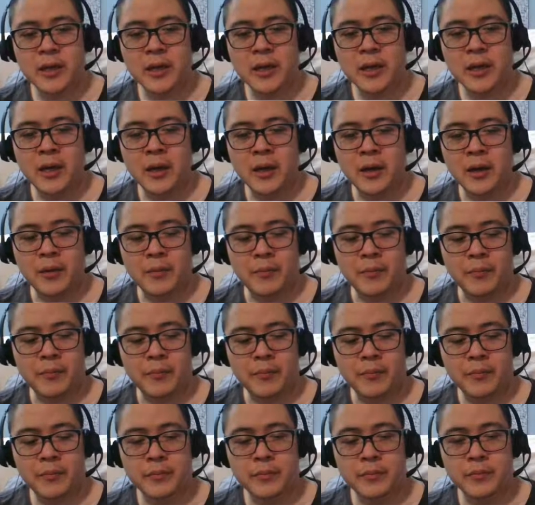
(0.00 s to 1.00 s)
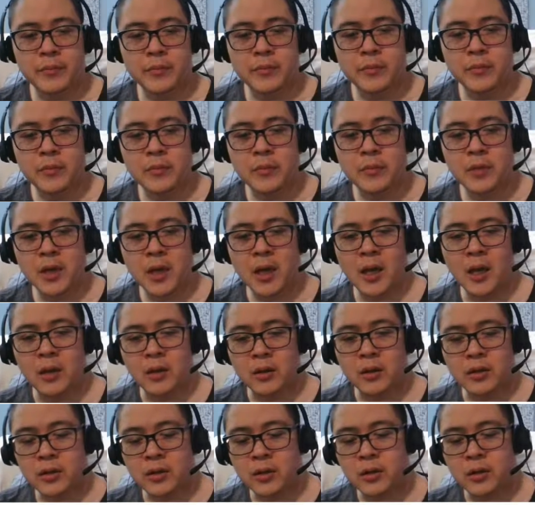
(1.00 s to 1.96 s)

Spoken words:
Um, I'll